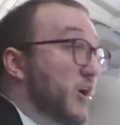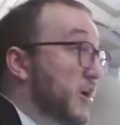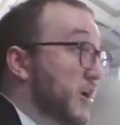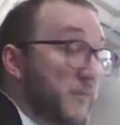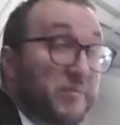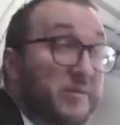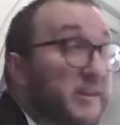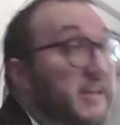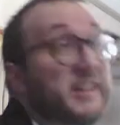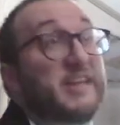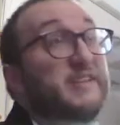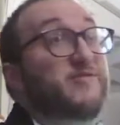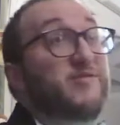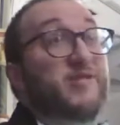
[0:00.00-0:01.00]

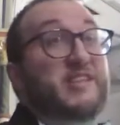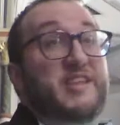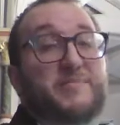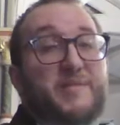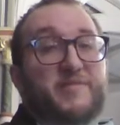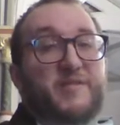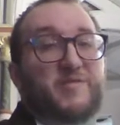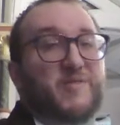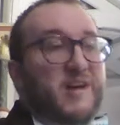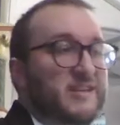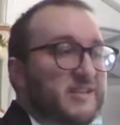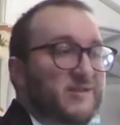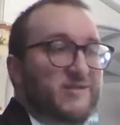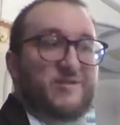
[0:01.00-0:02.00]
completely avoid them if you want
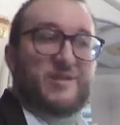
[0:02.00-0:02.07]
to.